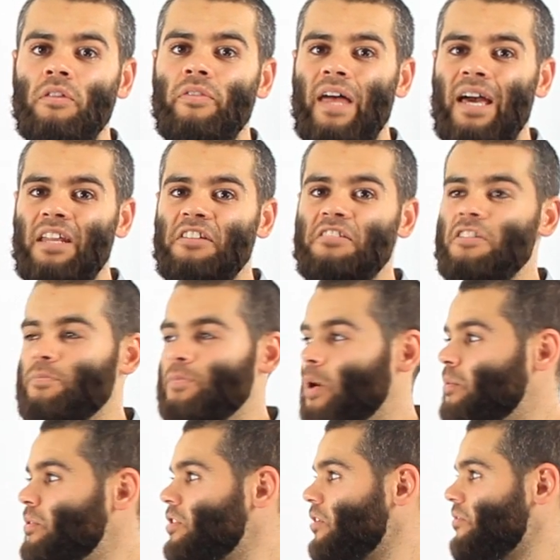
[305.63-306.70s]
that is the
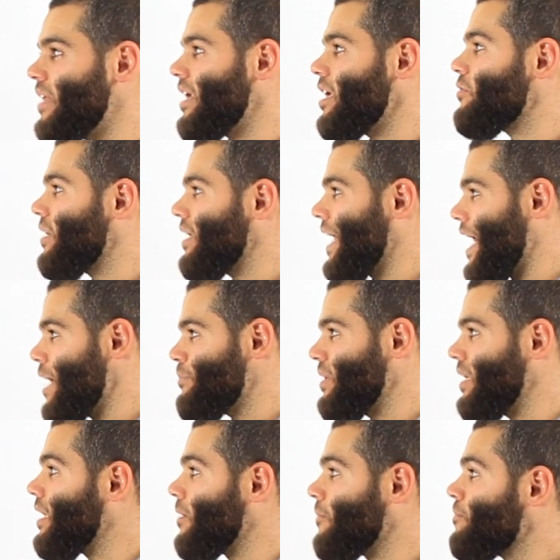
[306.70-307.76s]
probability of that event
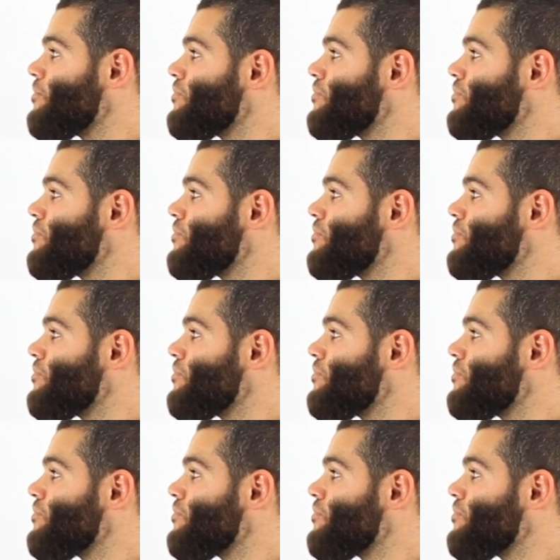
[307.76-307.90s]
happening.